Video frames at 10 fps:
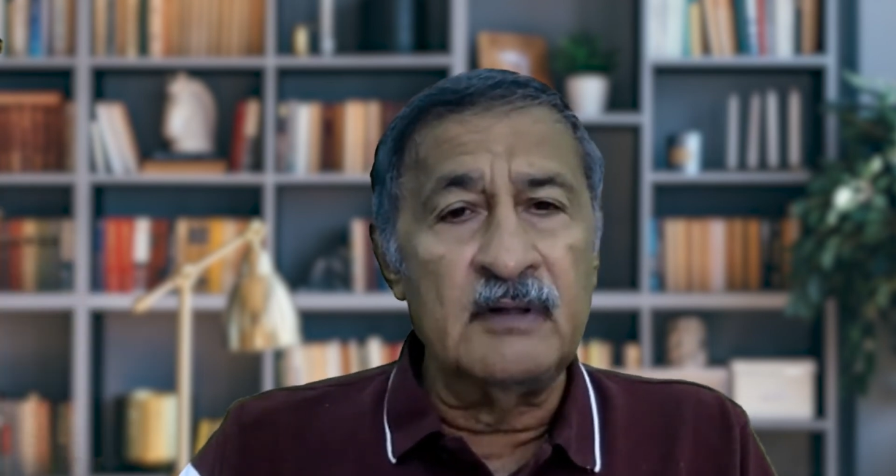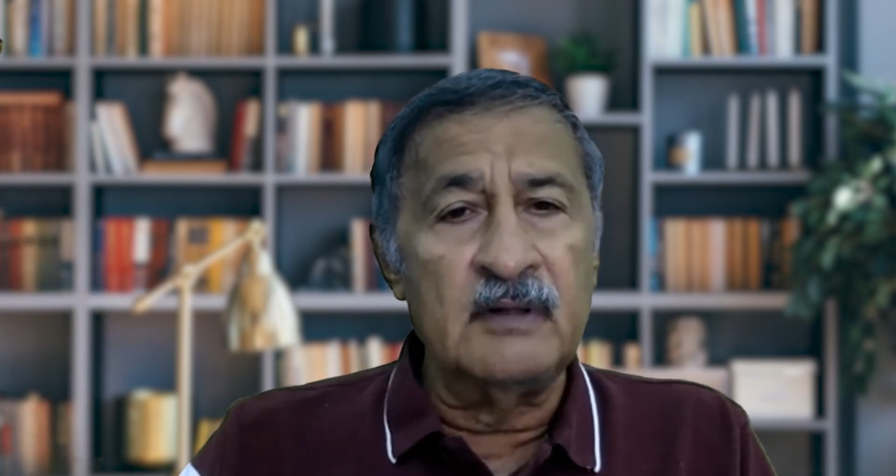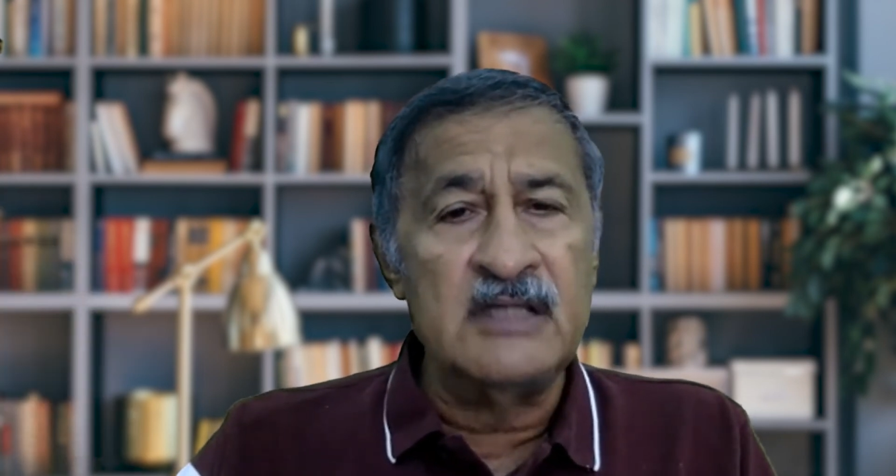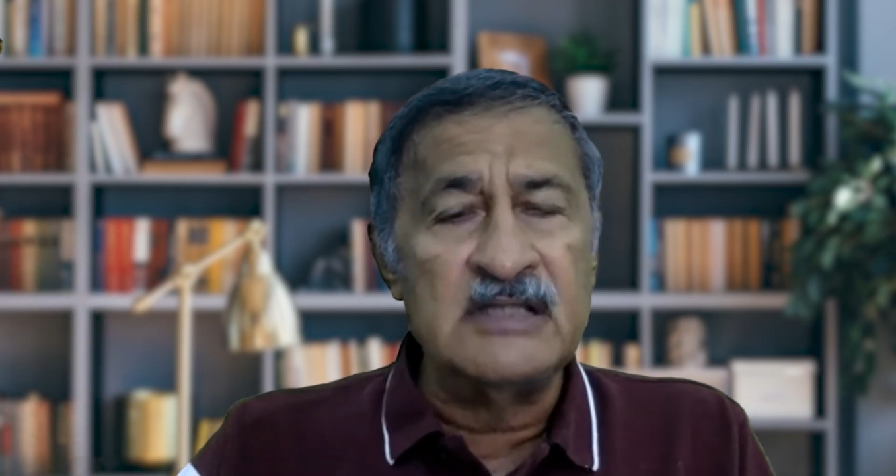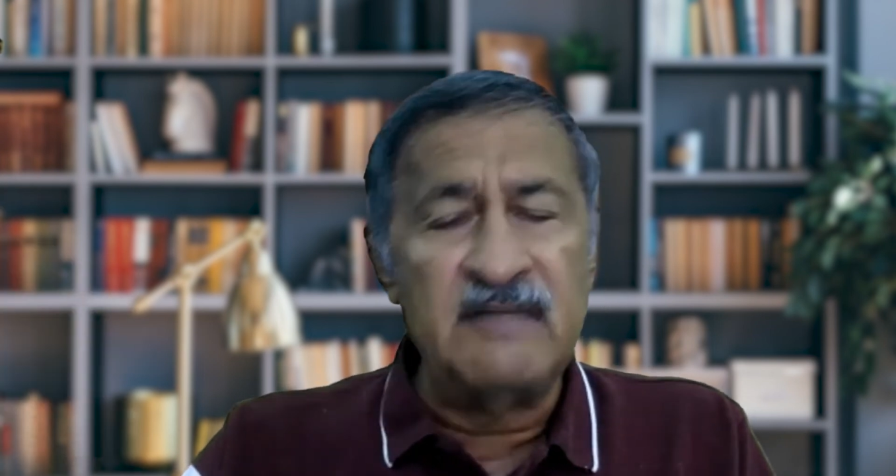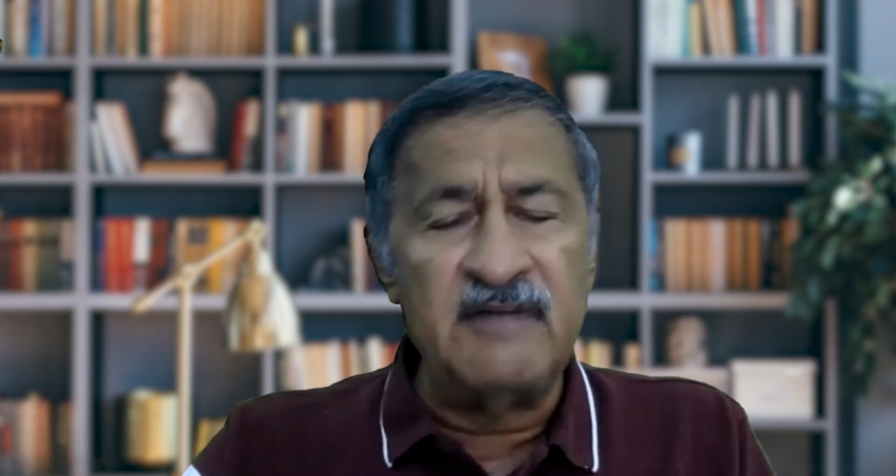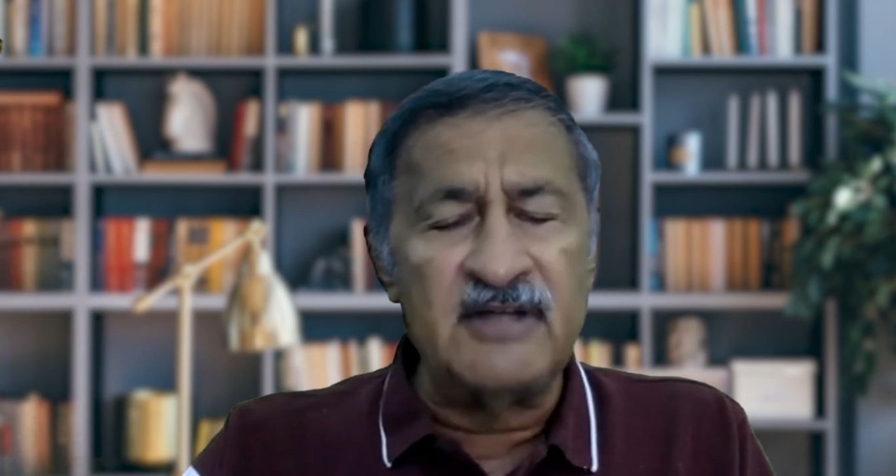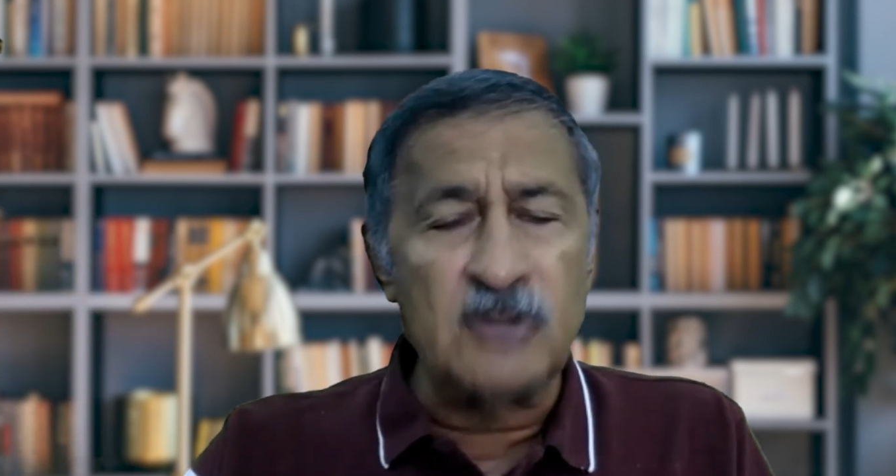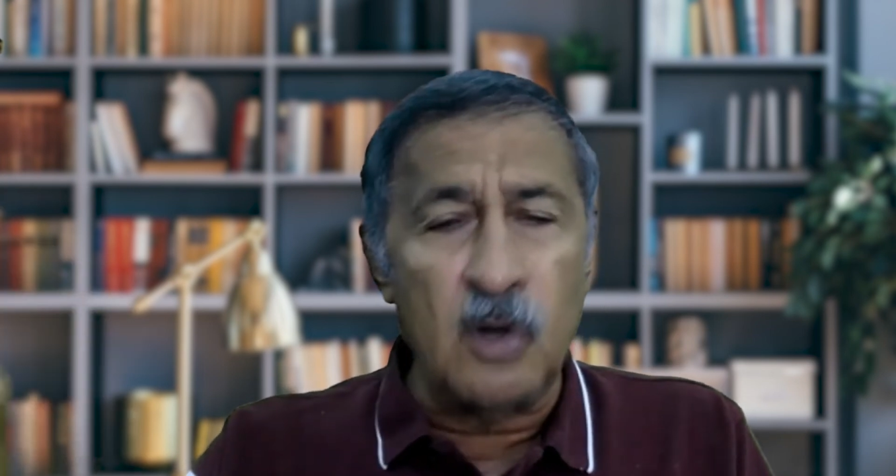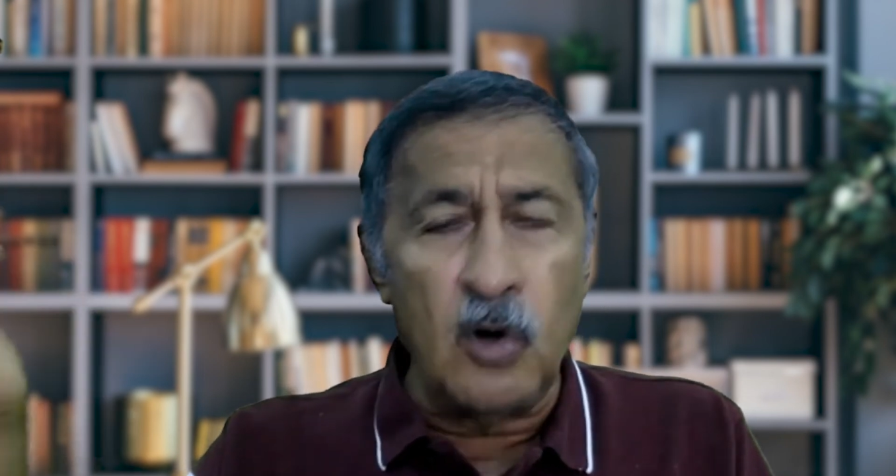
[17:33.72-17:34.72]
he's given us
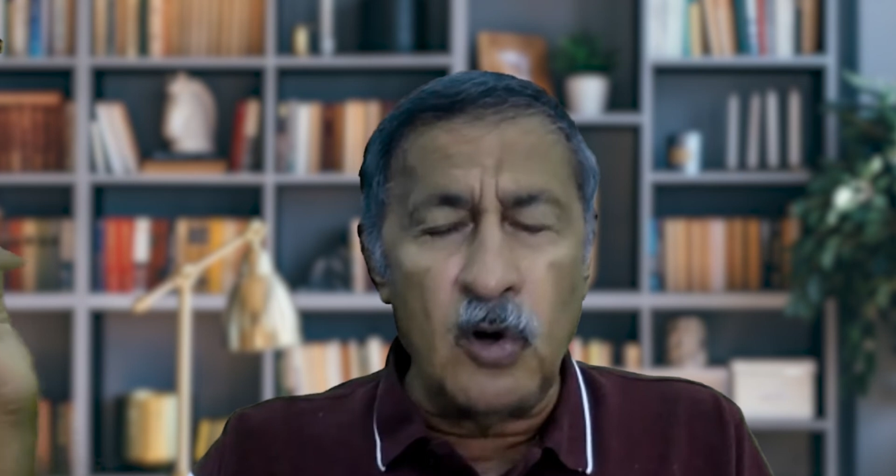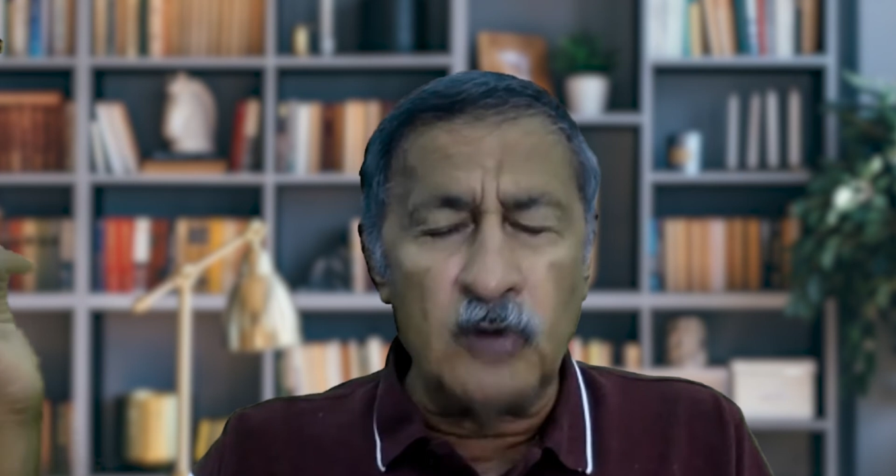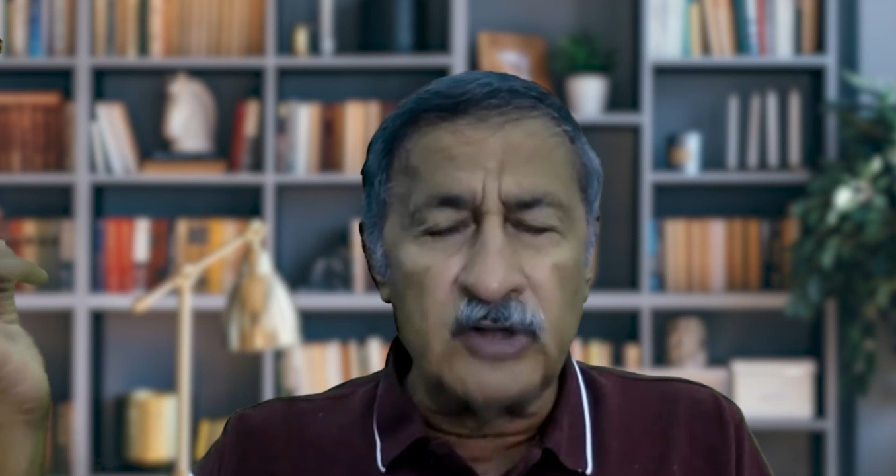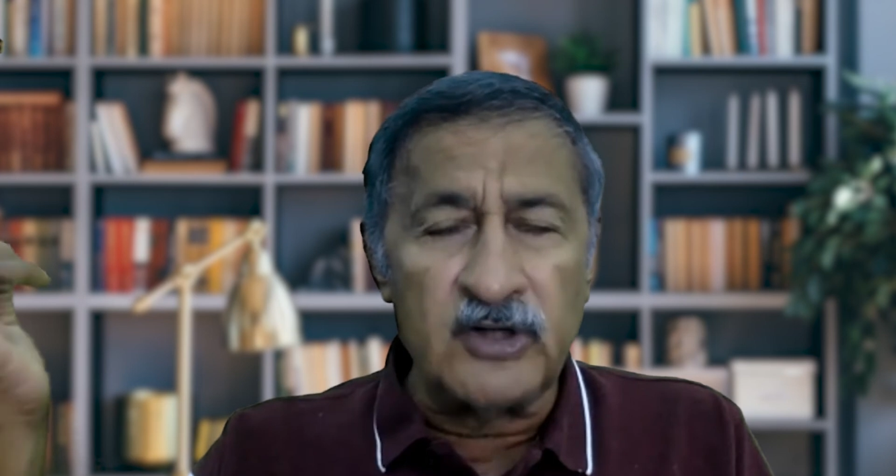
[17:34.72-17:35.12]
all the